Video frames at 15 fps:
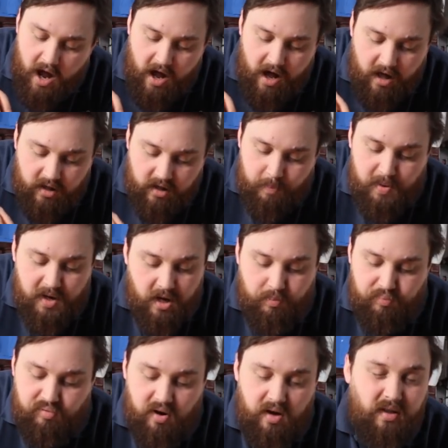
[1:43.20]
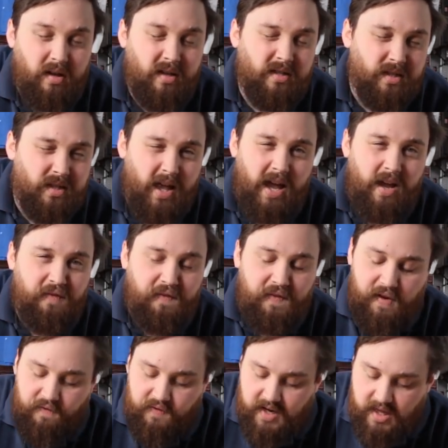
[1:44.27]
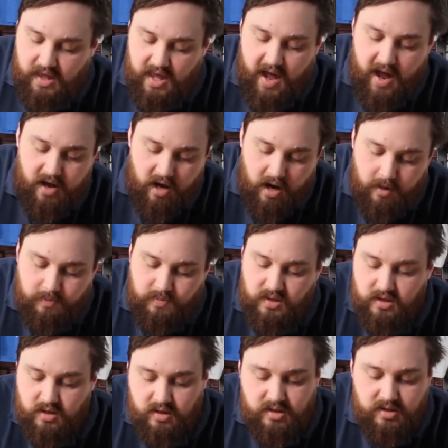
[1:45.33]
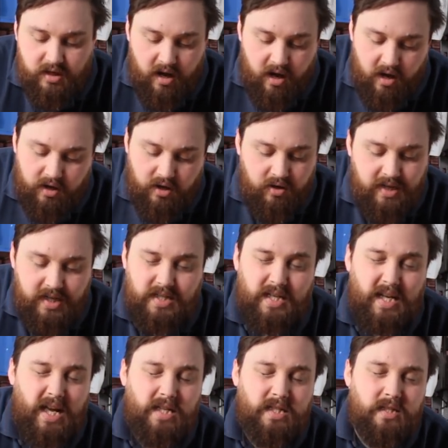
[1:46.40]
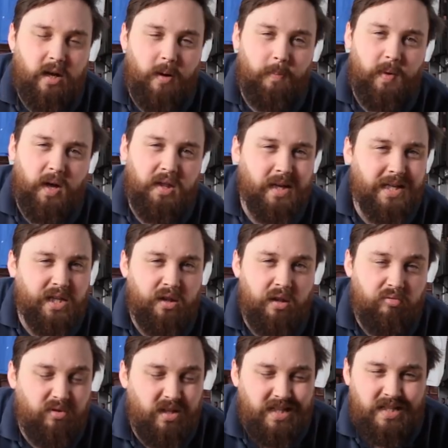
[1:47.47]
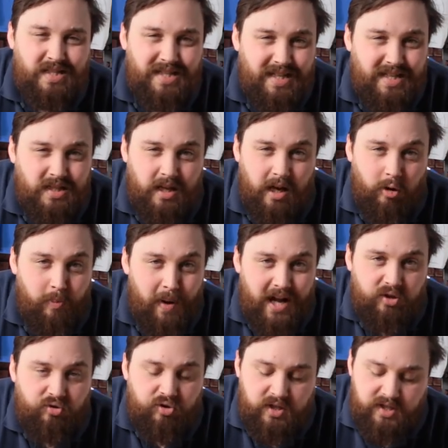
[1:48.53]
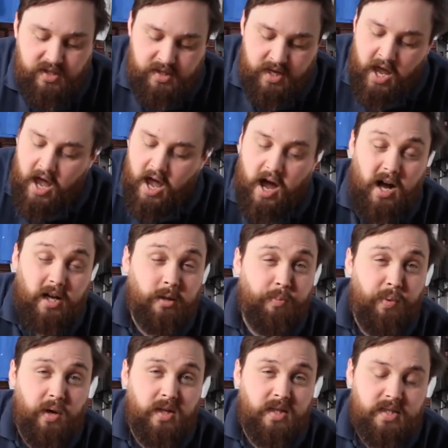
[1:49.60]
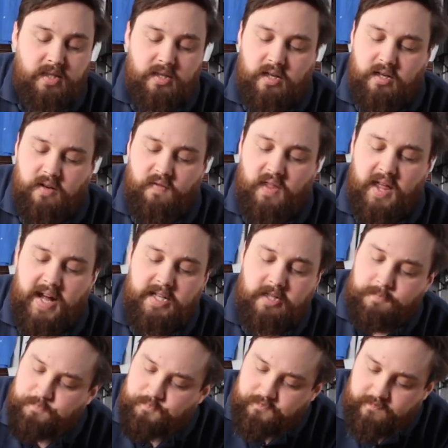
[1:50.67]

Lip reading: The bigger brother, just the 850, that comes just, you need to get some, I think it's 3 C-cell batteries to put inside of that.